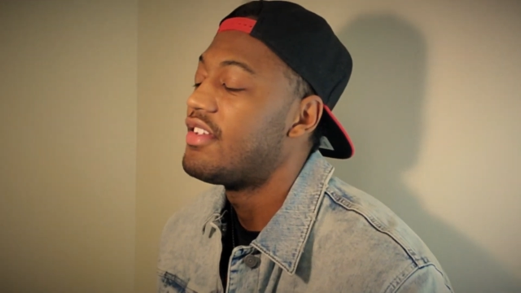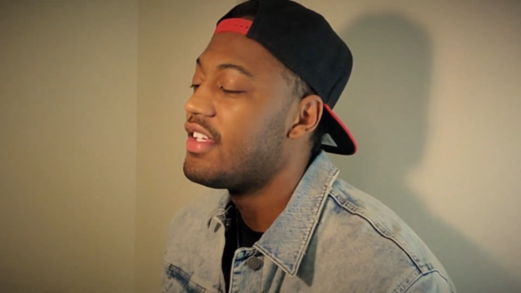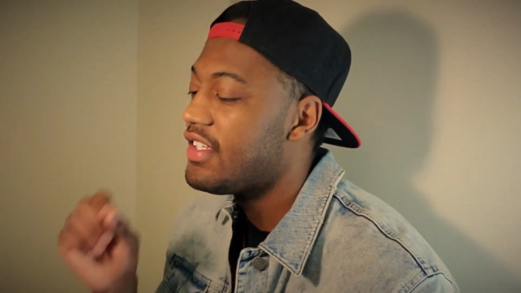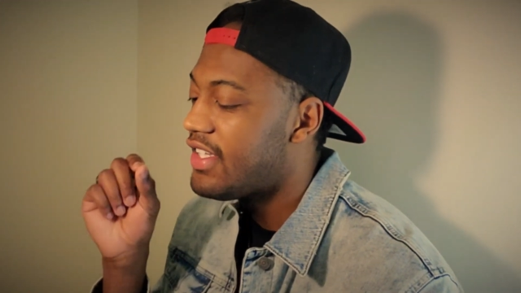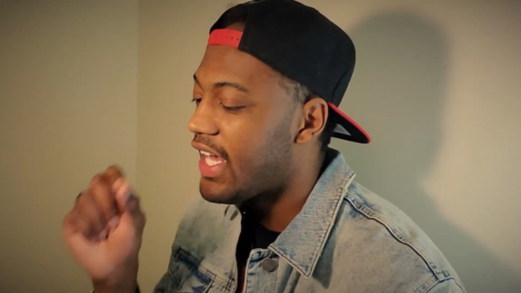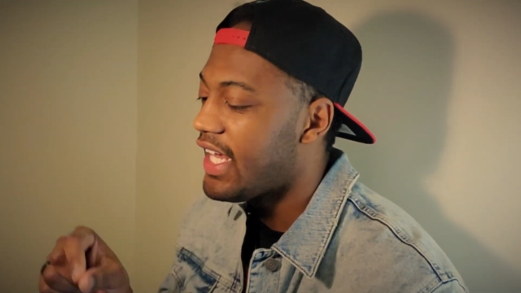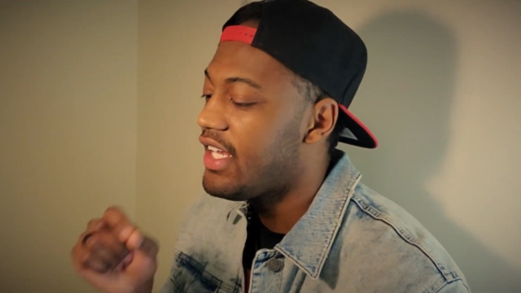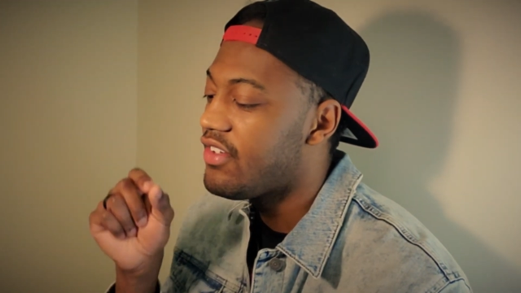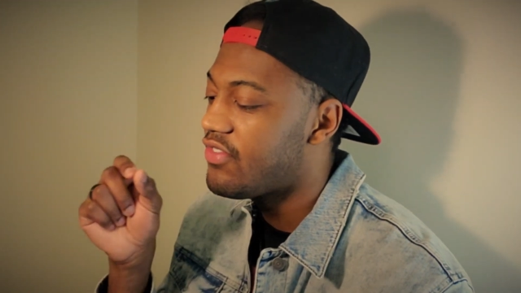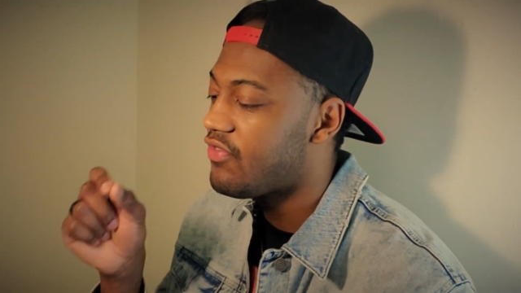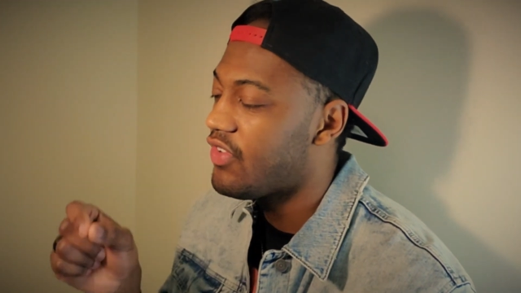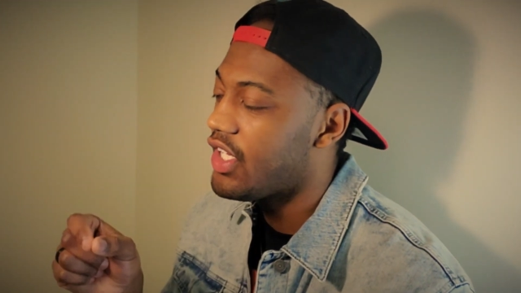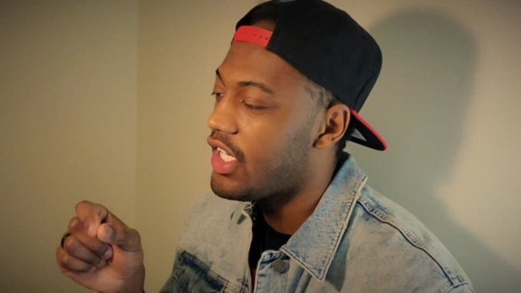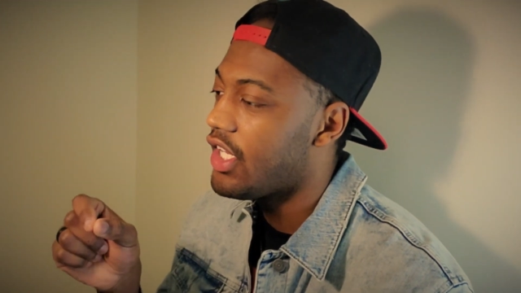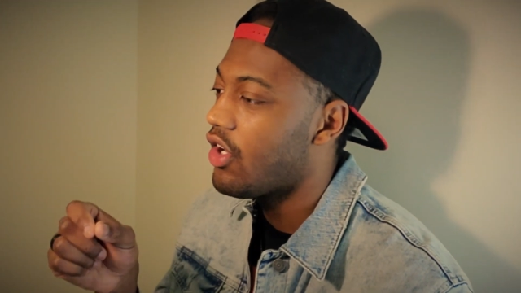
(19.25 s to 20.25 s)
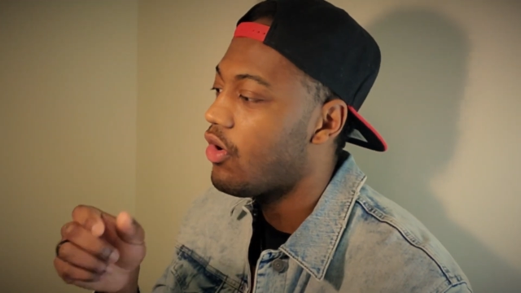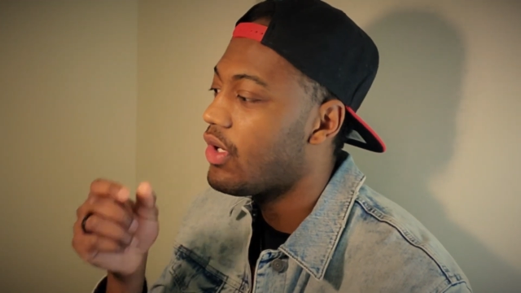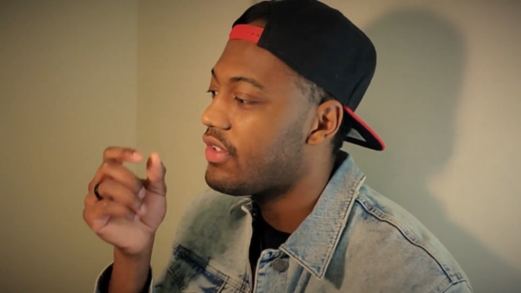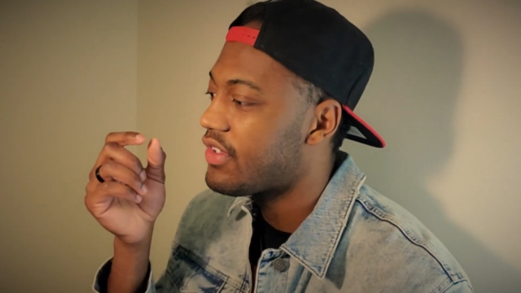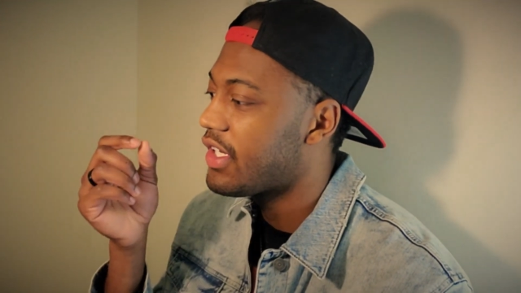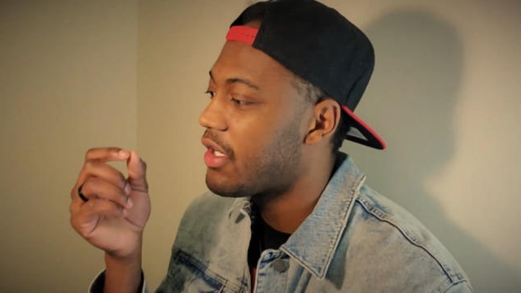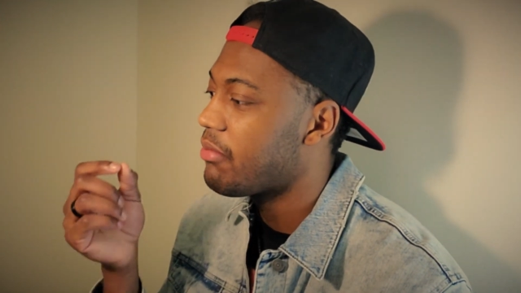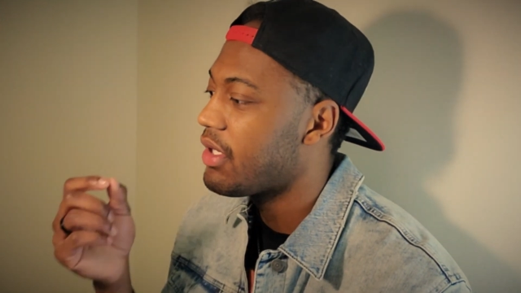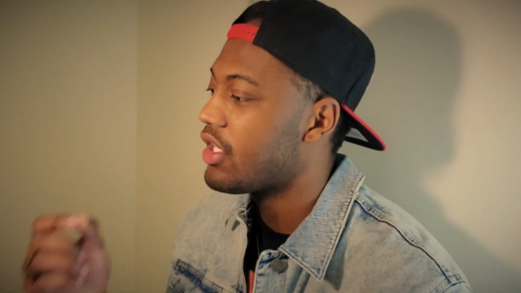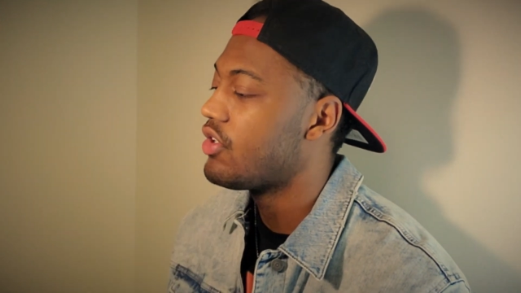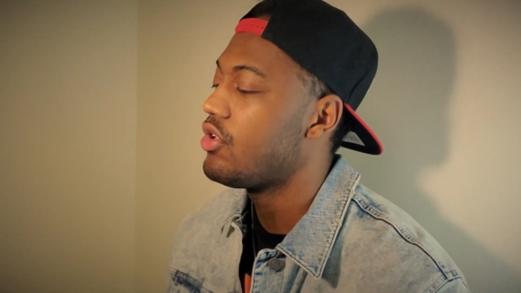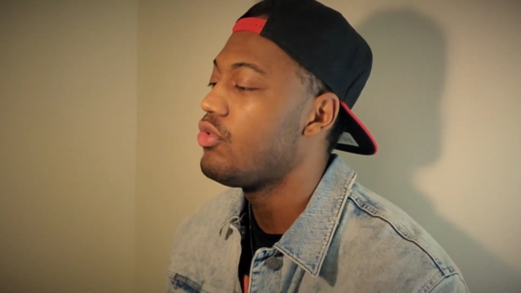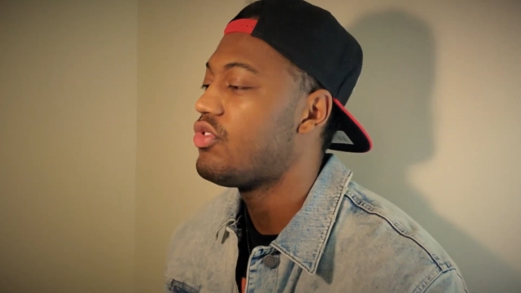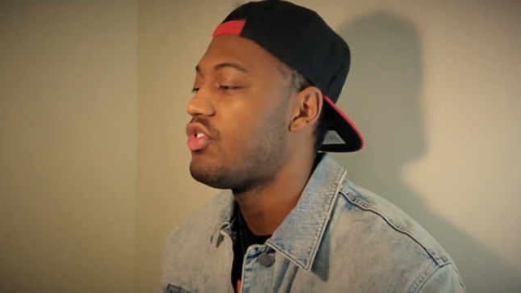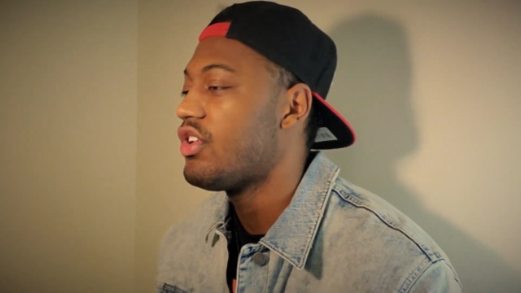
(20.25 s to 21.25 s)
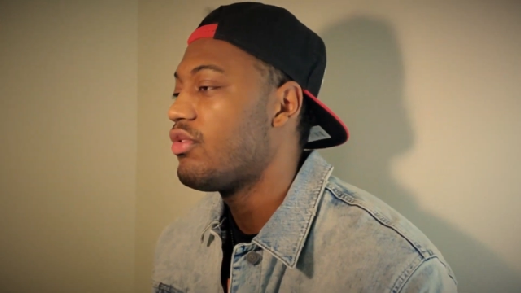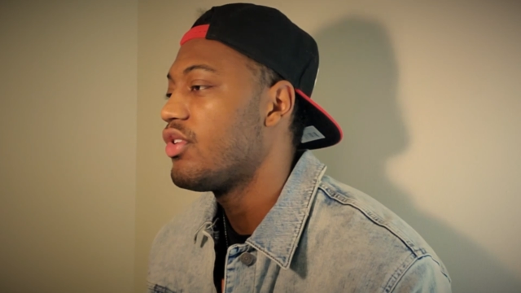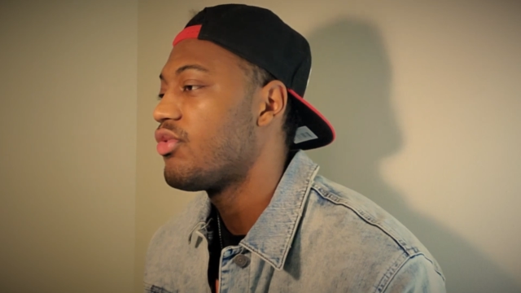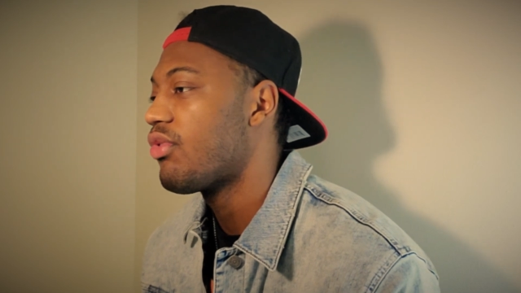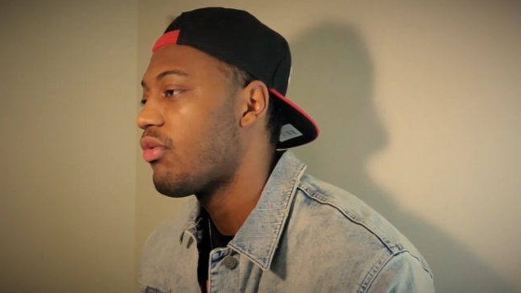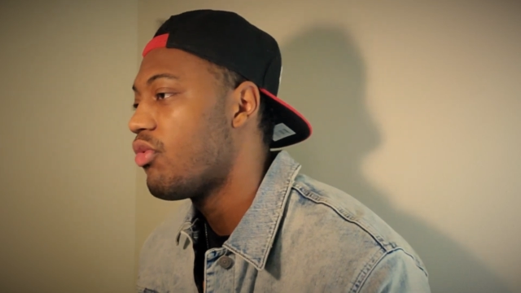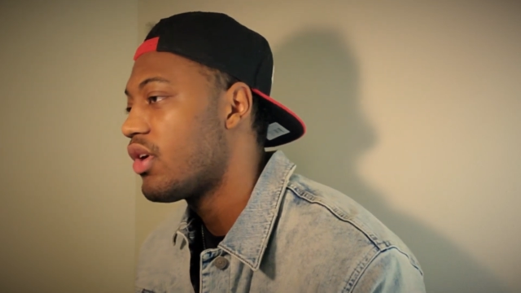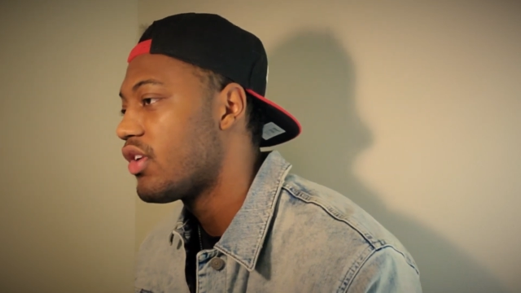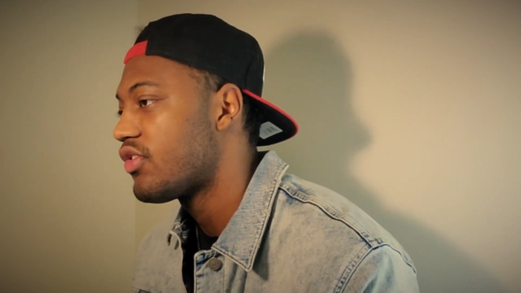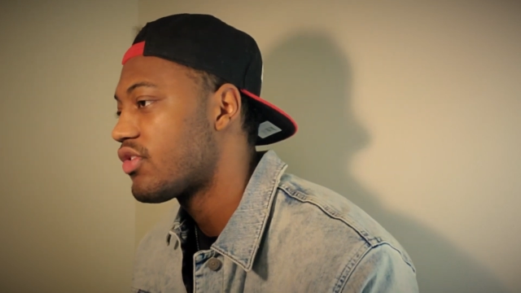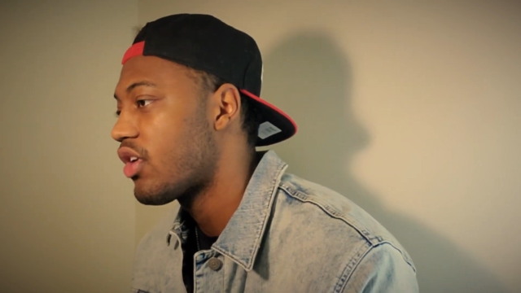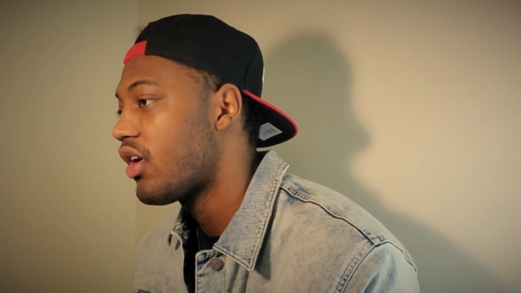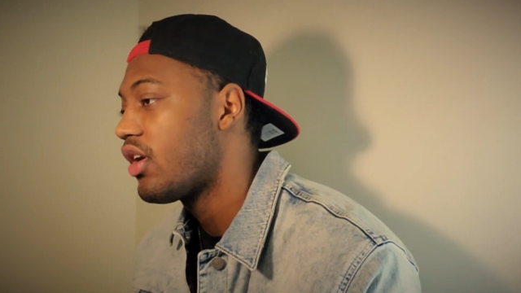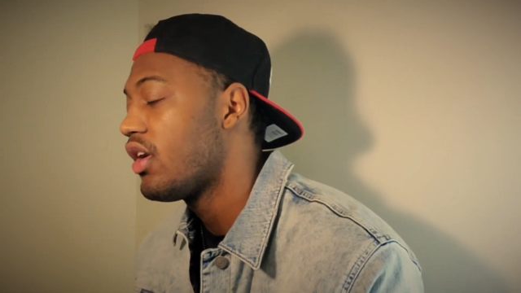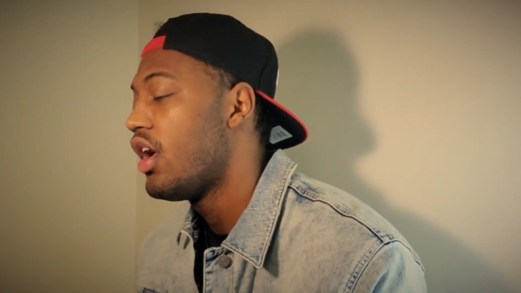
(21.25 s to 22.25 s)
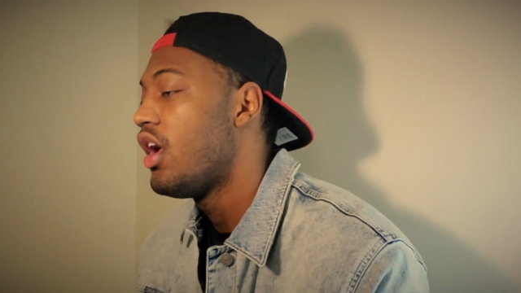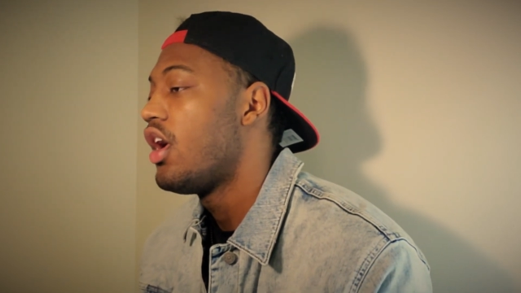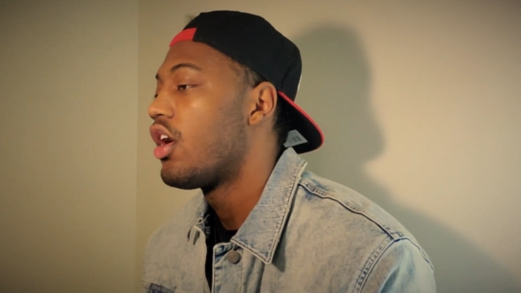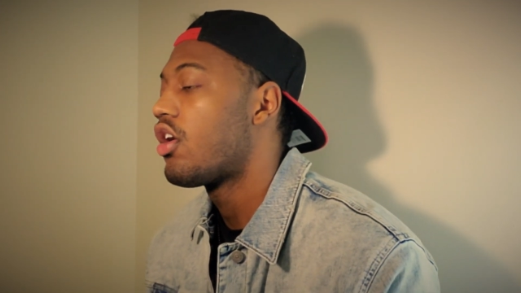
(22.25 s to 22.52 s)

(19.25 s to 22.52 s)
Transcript: Today's video is going to be a new series we want to start